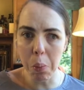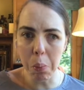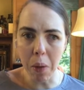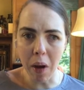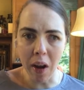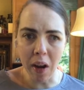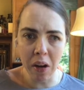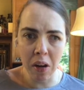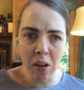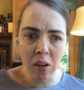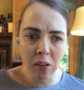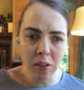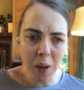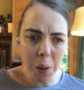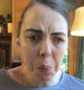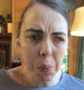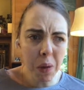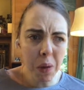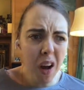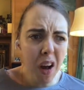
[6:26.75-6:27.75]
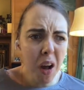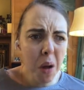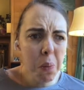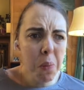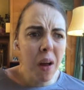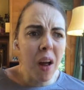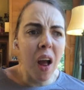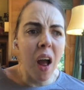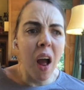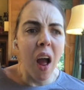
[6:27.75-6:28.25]
my stepmom,
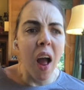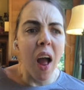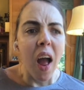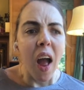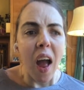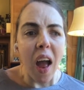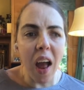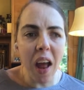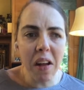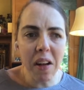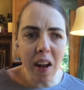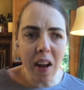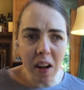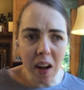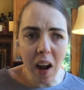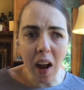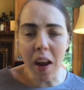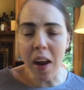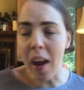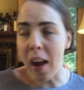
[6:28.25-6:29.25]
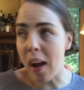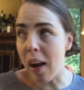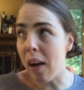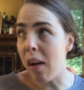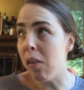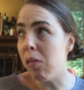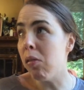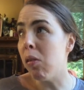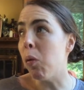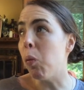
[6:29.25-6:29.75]
and then I
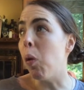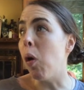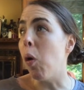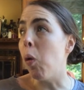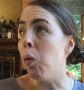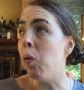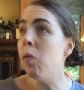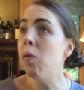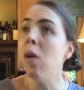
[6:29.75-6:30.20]
have, well,